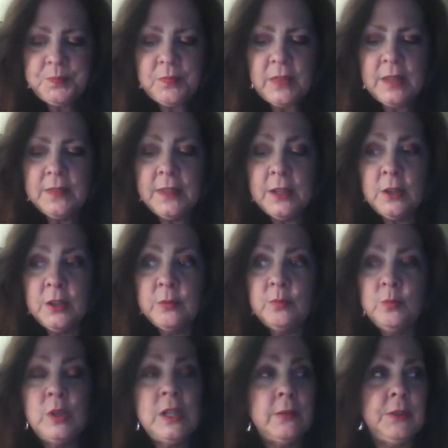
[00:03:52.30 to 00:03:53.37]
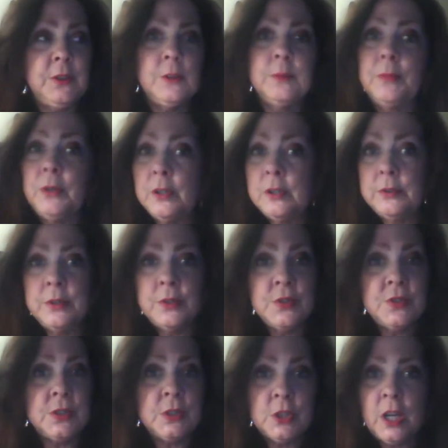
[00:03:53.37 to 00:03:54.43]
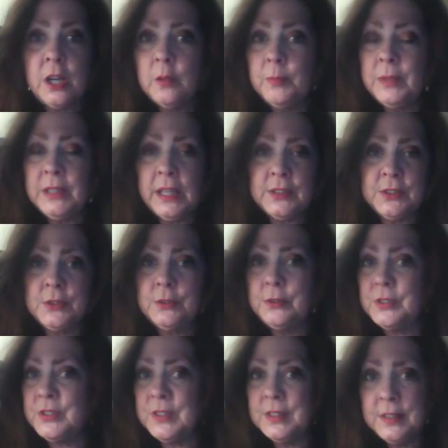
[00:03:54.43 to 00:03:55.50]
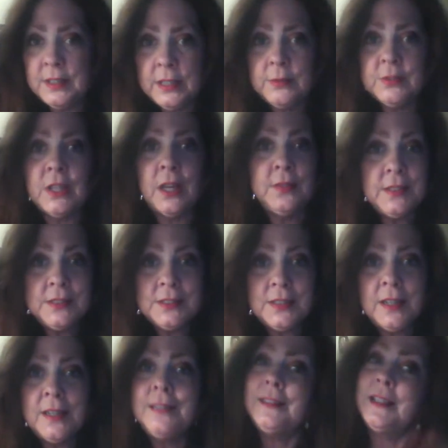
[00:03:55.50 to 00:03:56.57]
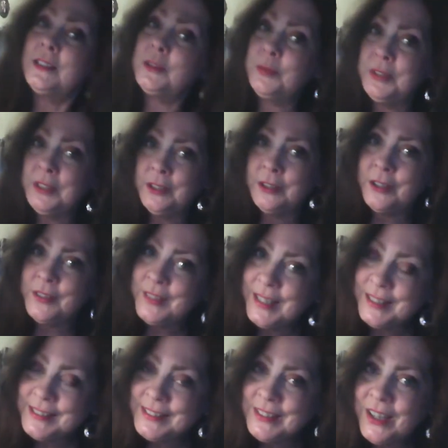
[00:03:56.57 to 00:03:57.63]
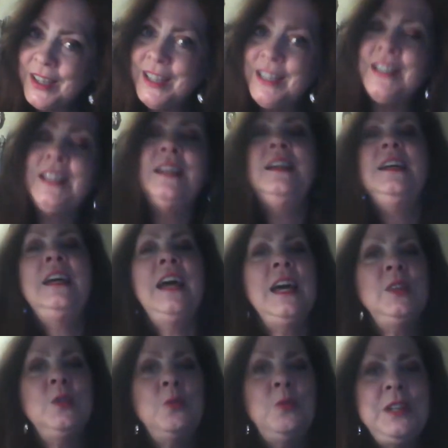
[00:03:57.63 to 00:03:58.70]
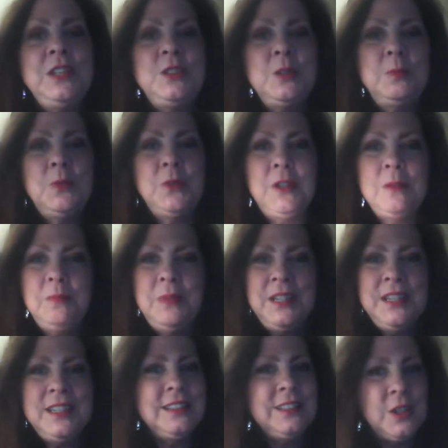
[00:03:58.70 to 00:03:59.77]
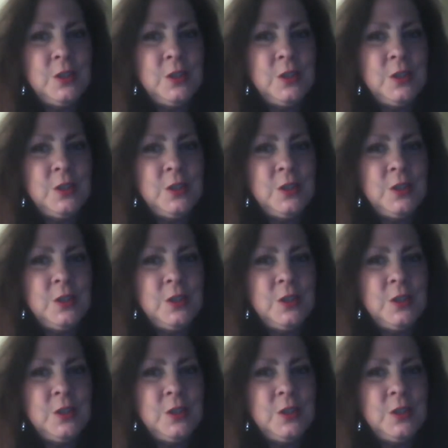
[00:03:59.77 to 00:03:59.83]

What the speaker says: They're whatever your murderers and child molesters and thieves on this side, that's what they are on that side. And the Ouija board being a low